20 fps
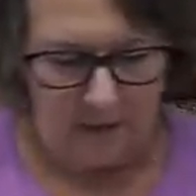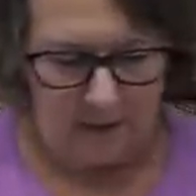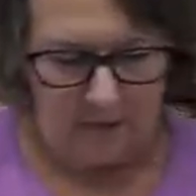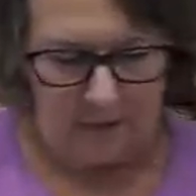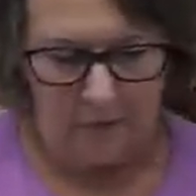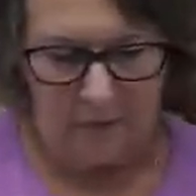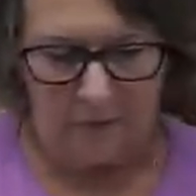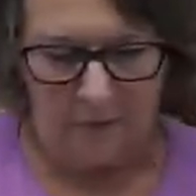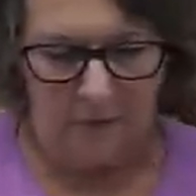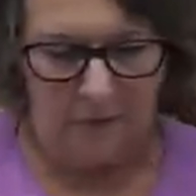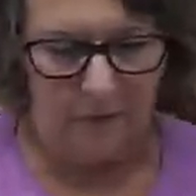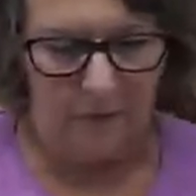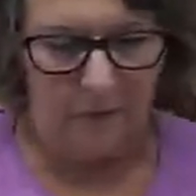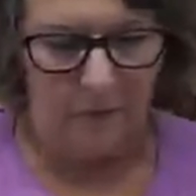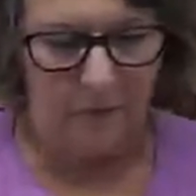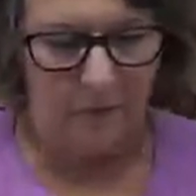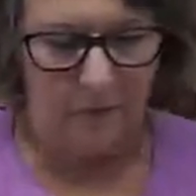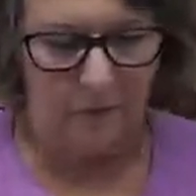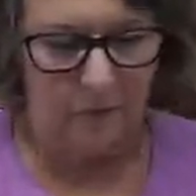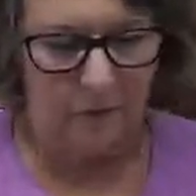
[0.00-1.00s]
Just turn
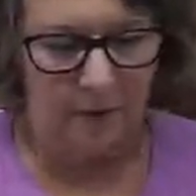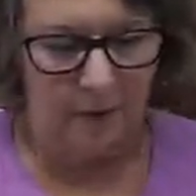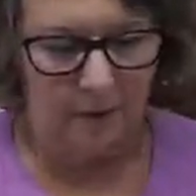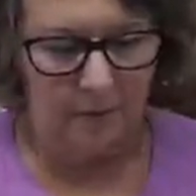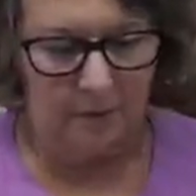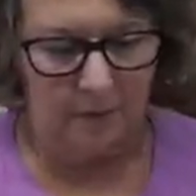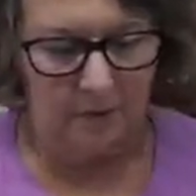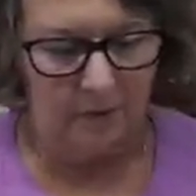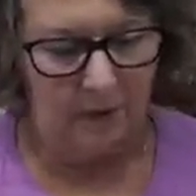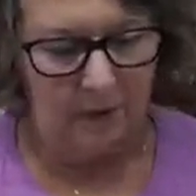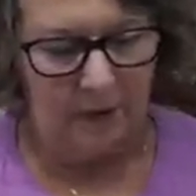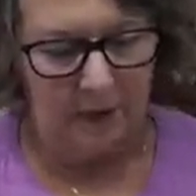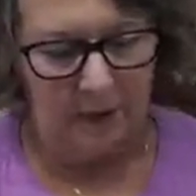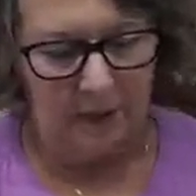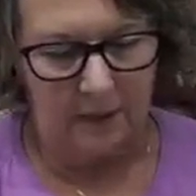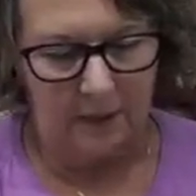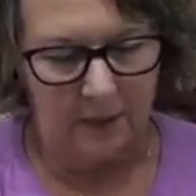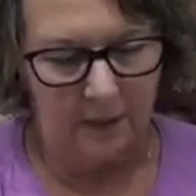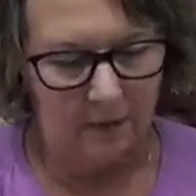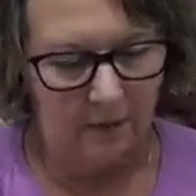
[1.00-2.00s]
this around, pretend
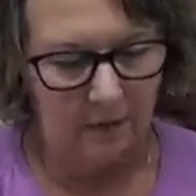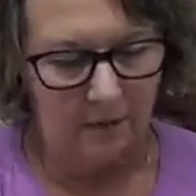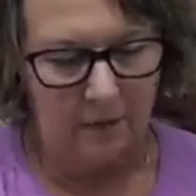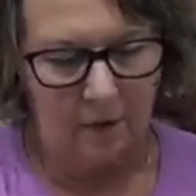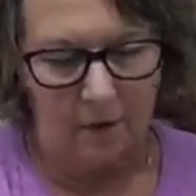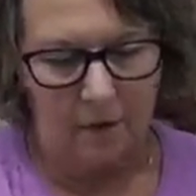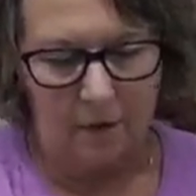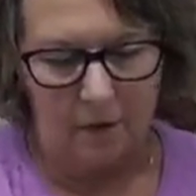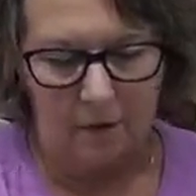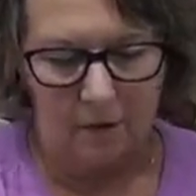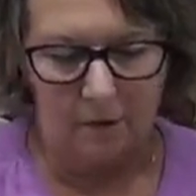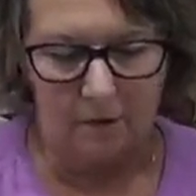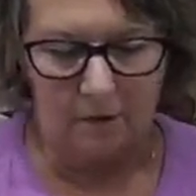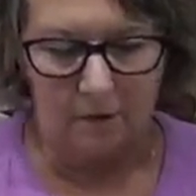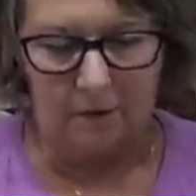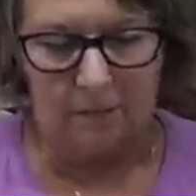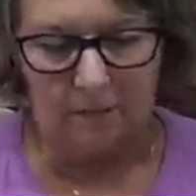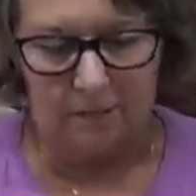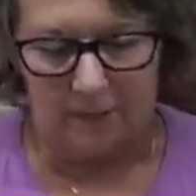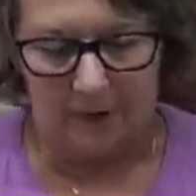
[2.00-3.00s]
like this is all
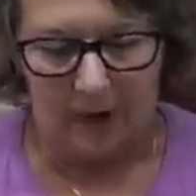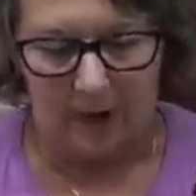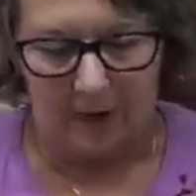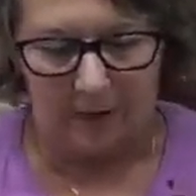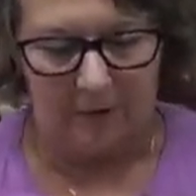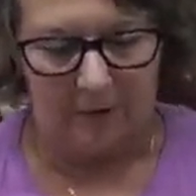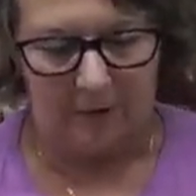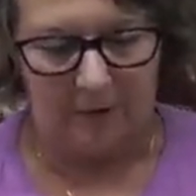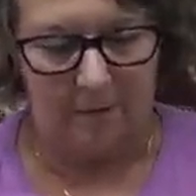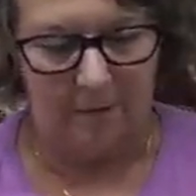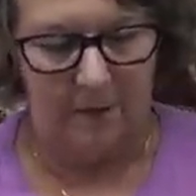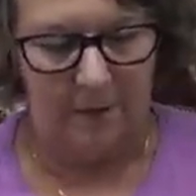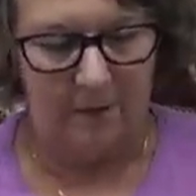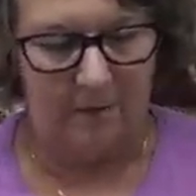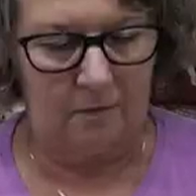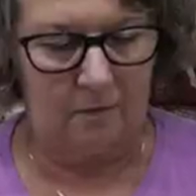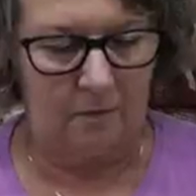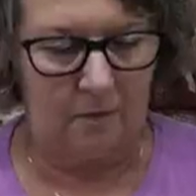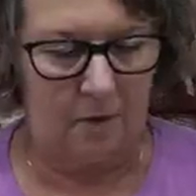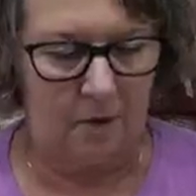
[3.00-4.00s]
has the
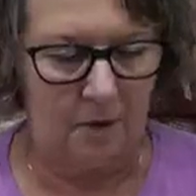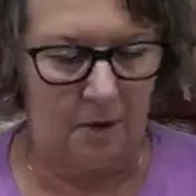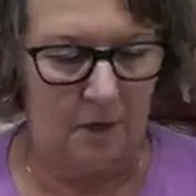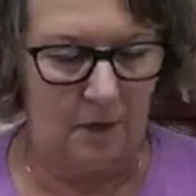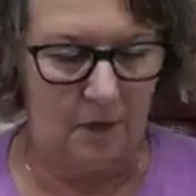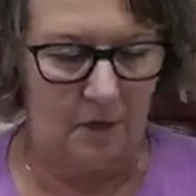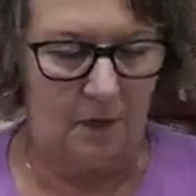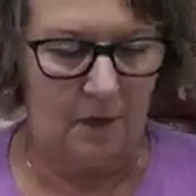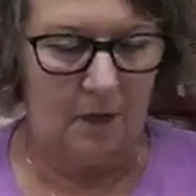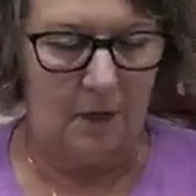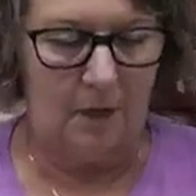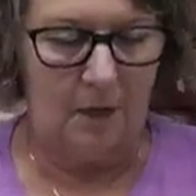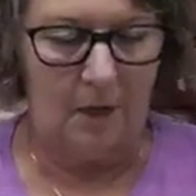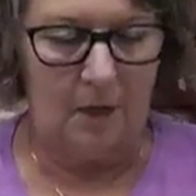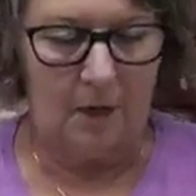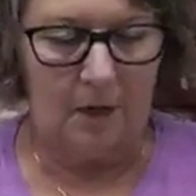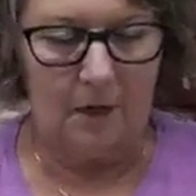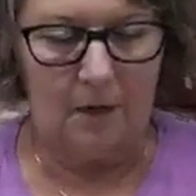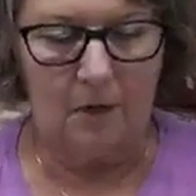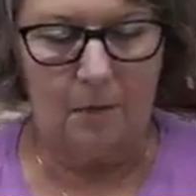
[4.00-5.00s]
mesh on it,
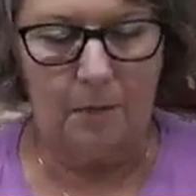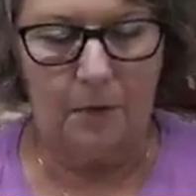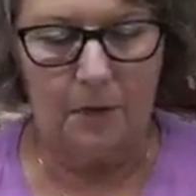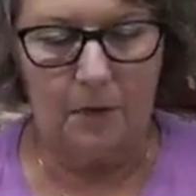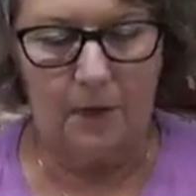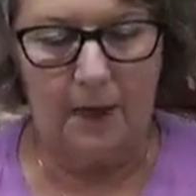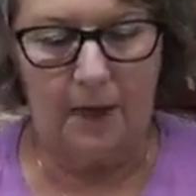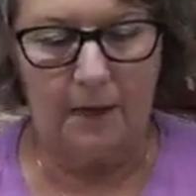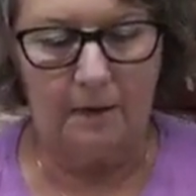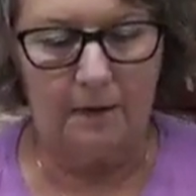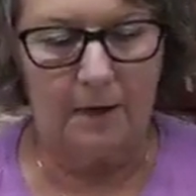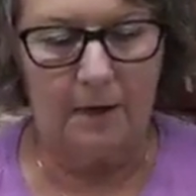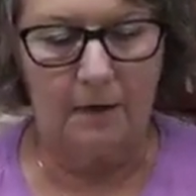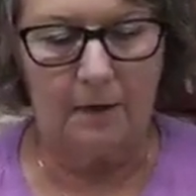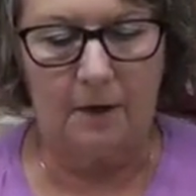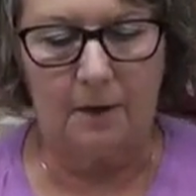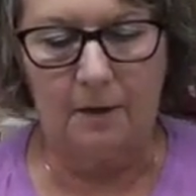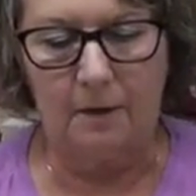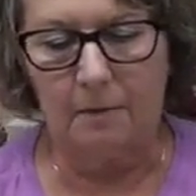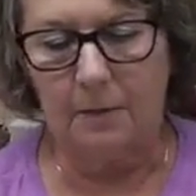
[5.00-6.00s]
and you put that down
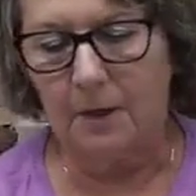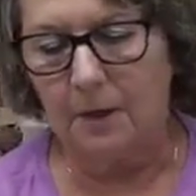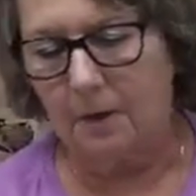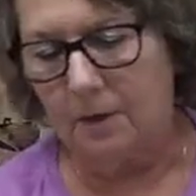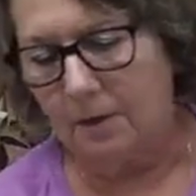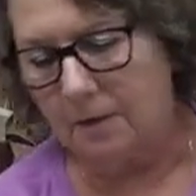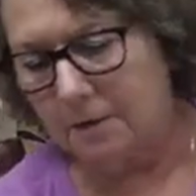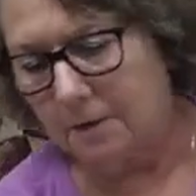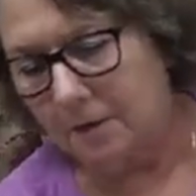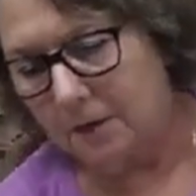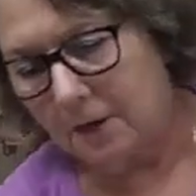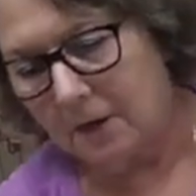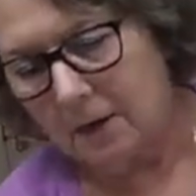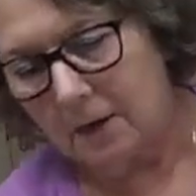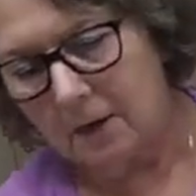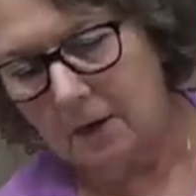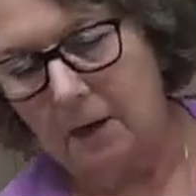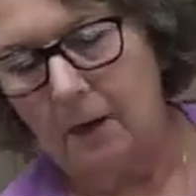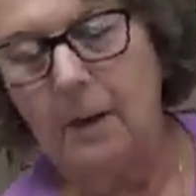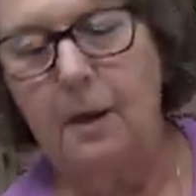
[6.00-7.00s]
in the middle
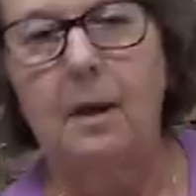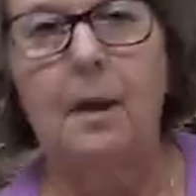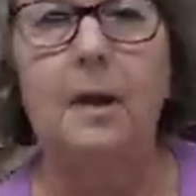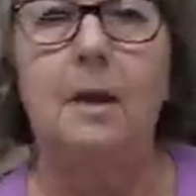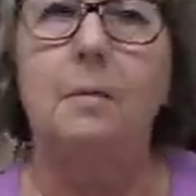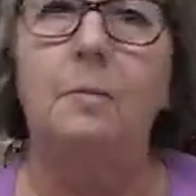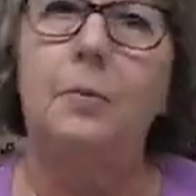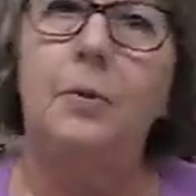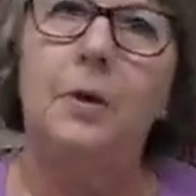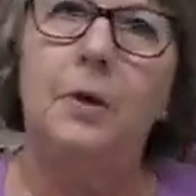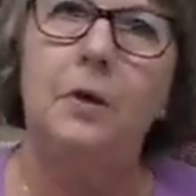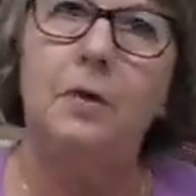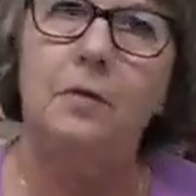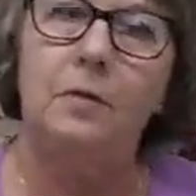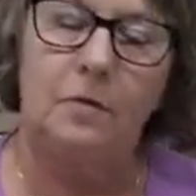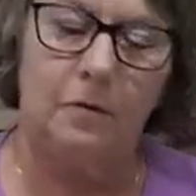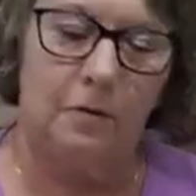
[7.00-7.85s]
and put